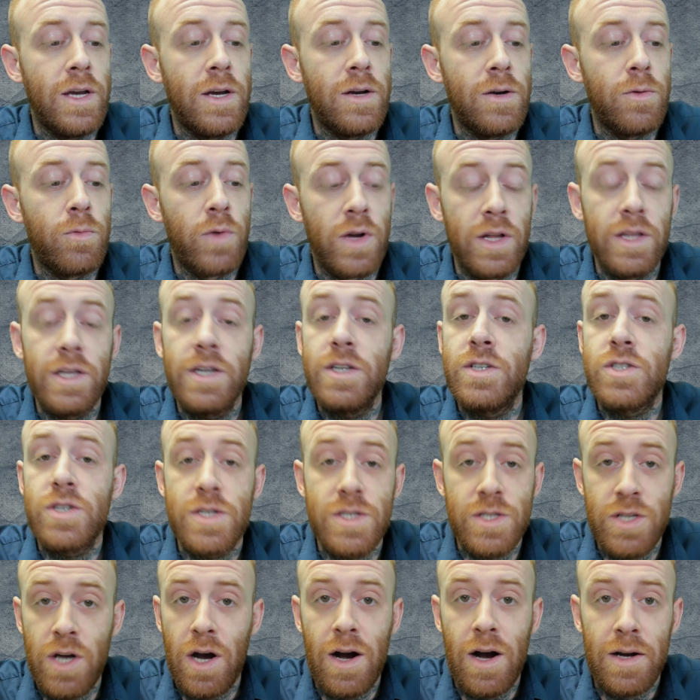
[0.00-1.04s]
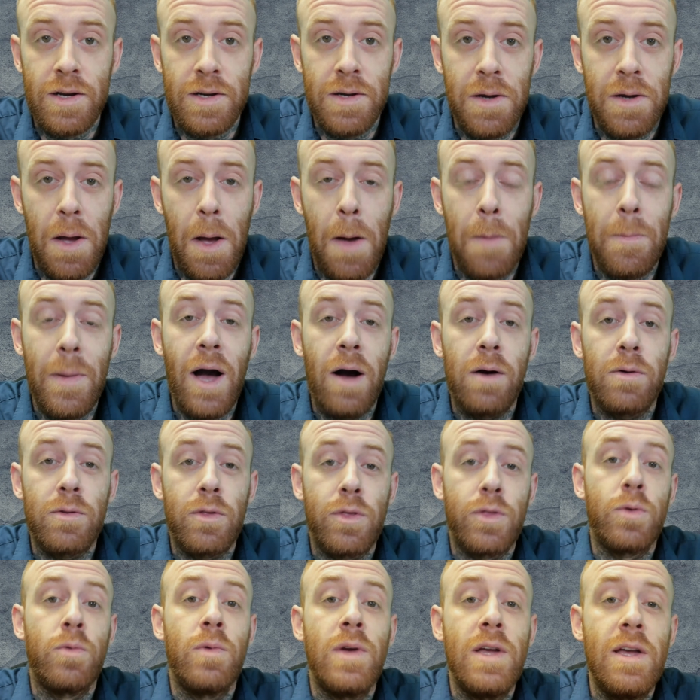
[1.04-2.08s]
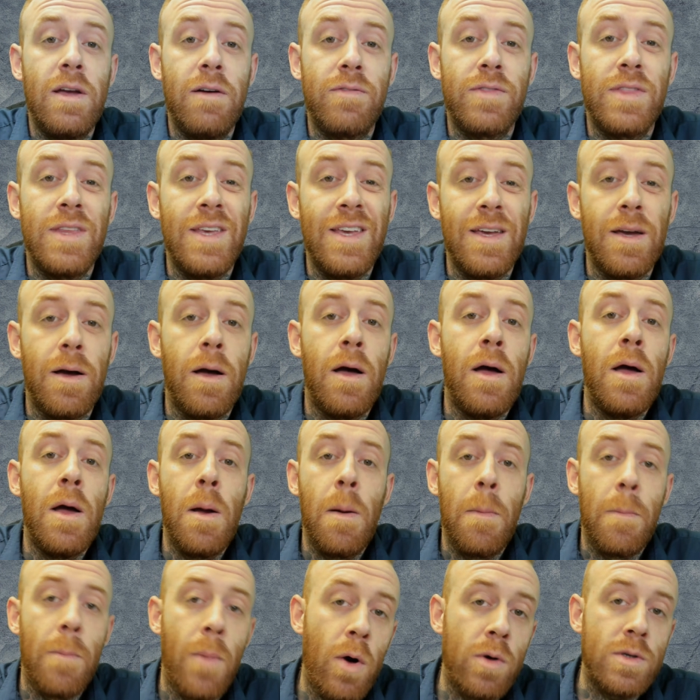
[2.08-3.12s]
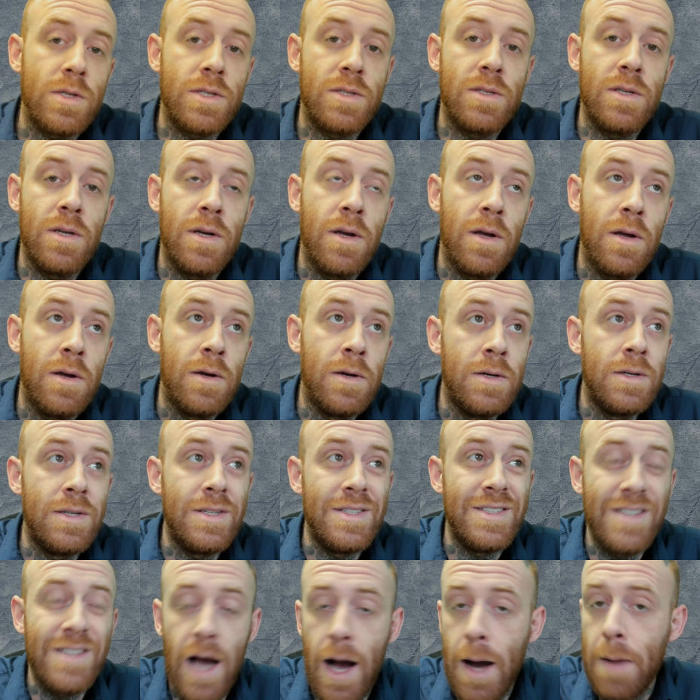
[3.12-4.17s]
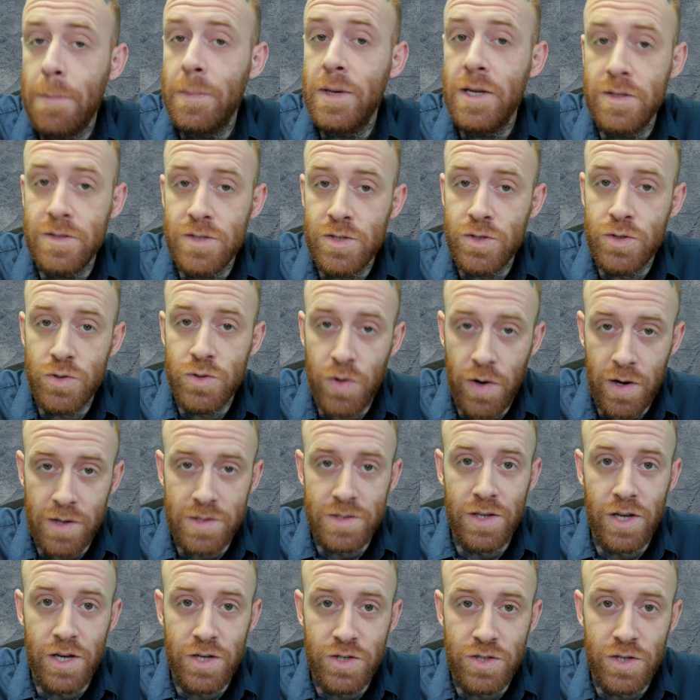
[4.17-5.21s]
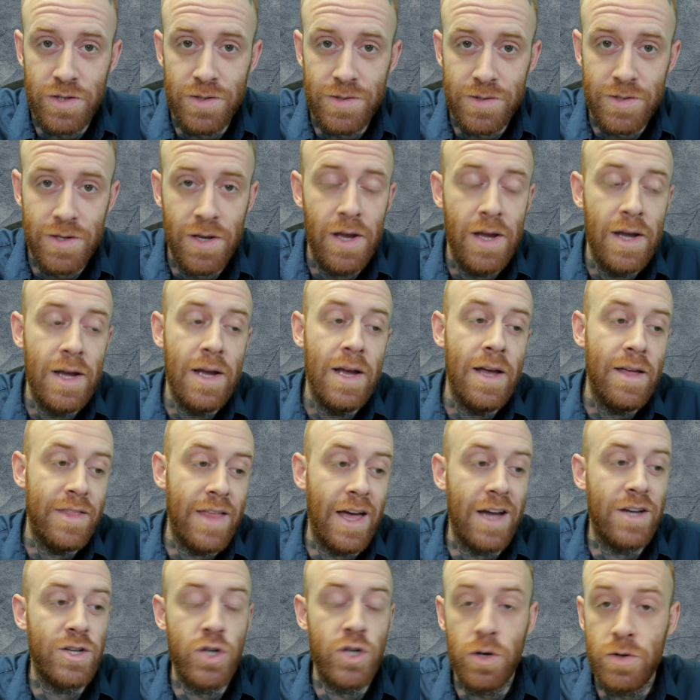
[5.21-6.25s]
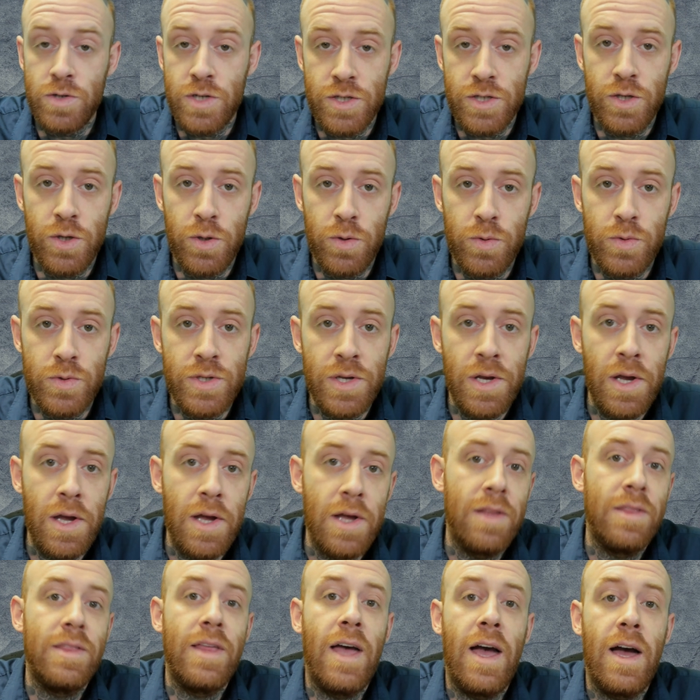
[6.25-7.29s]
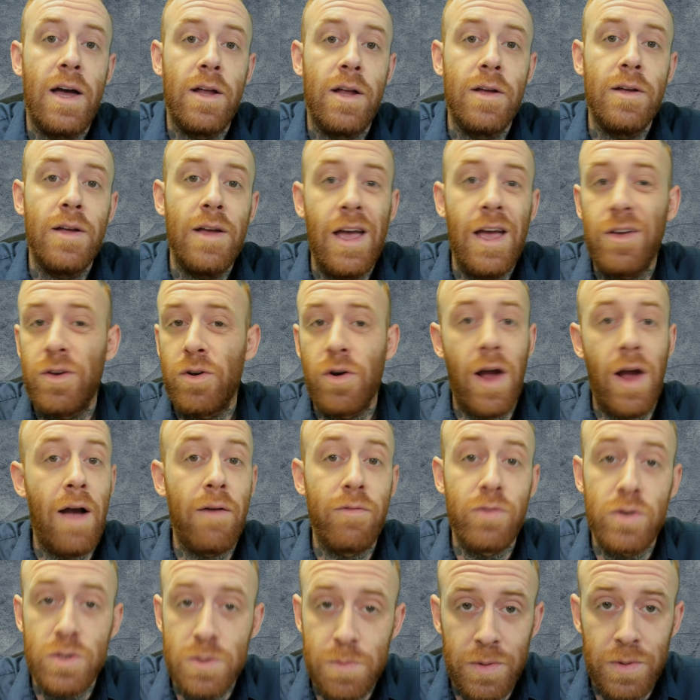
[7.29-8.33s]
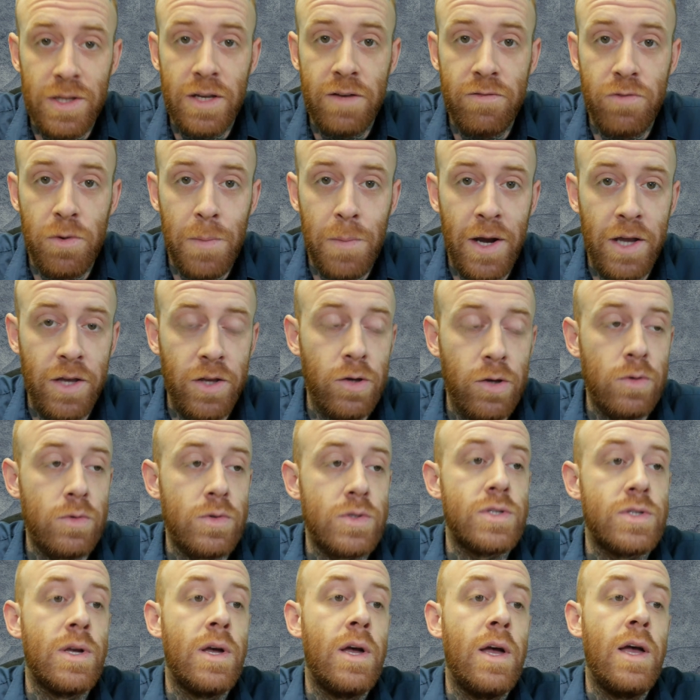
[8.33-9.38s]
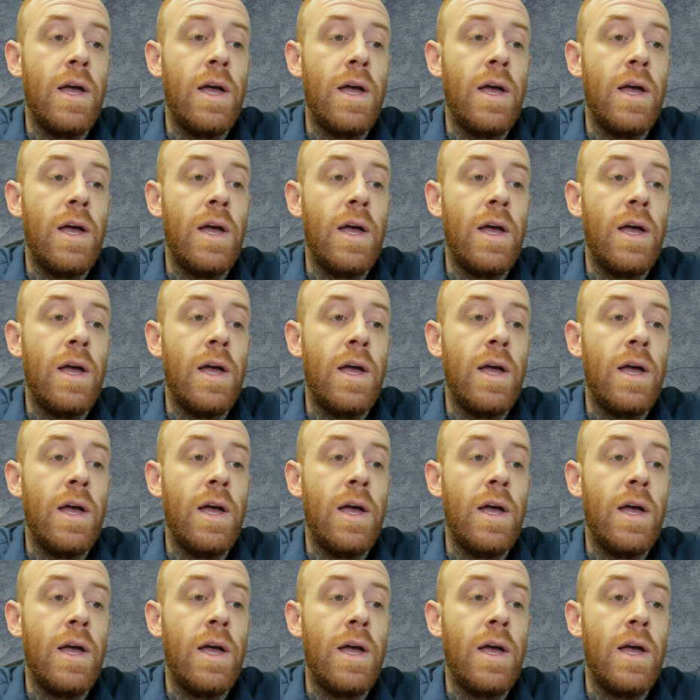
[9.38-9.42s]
really just talk about three of the most dominant translations that churches use, that your average believer might use,